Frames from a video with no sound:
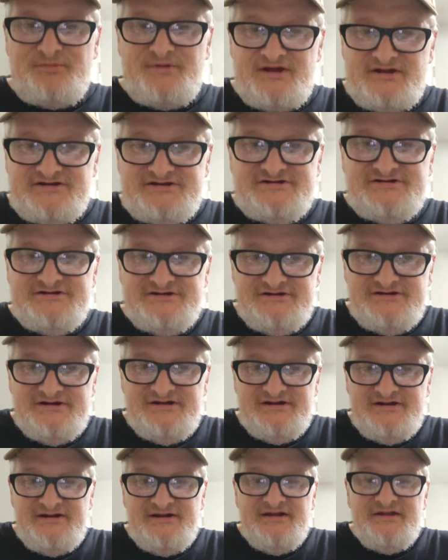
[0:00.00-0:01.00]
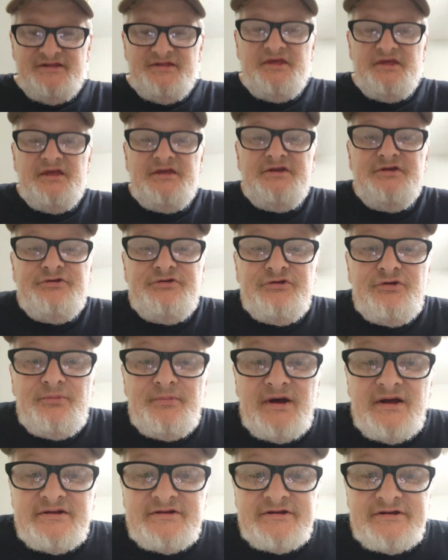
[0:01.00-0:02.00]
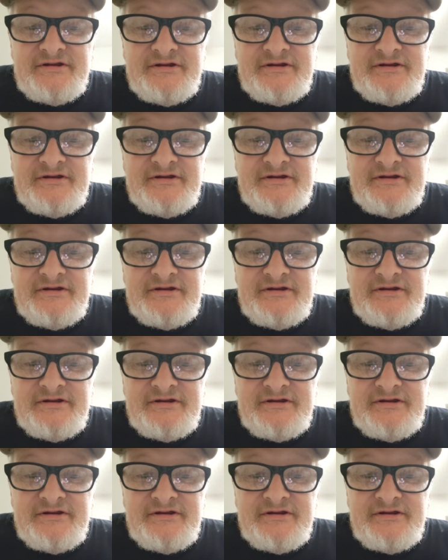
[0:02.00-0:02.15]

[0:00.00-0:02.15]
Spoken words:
much. Thank you so much.